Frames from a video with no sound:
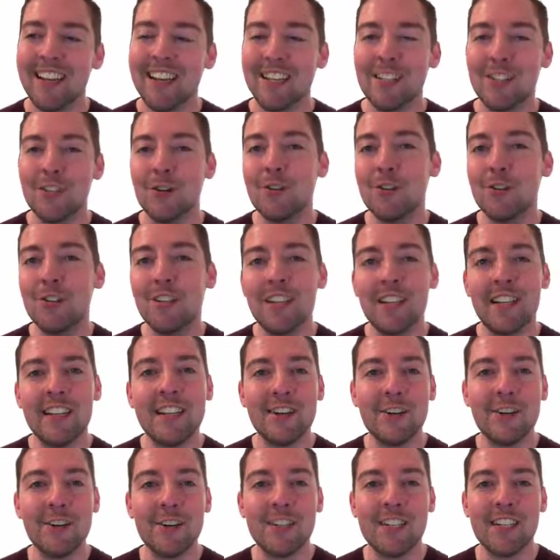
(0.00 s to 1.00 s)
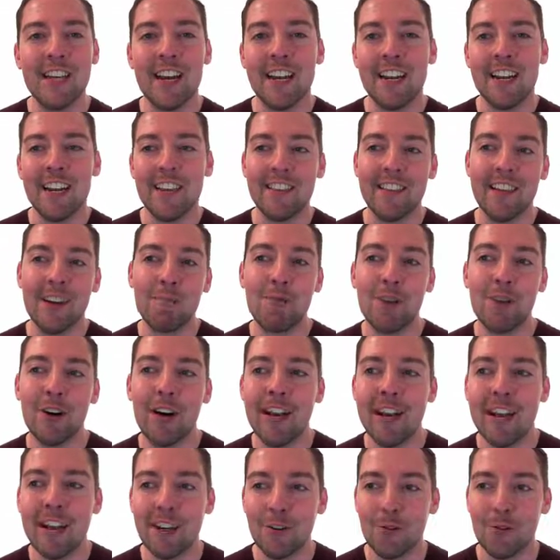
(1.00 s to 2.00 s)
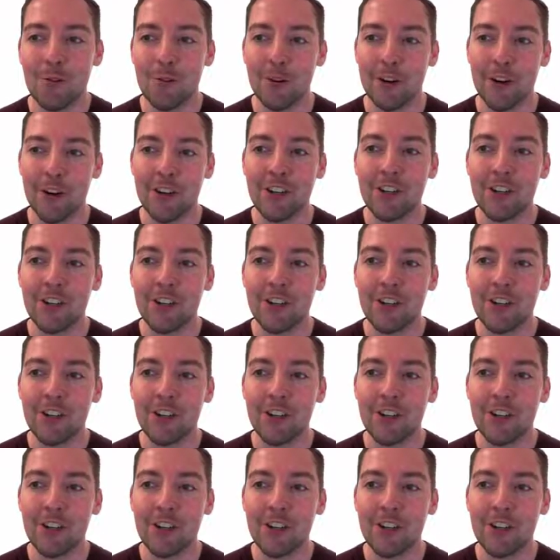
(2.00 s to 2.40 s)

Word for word: So to delete your site in the upper right hand corner,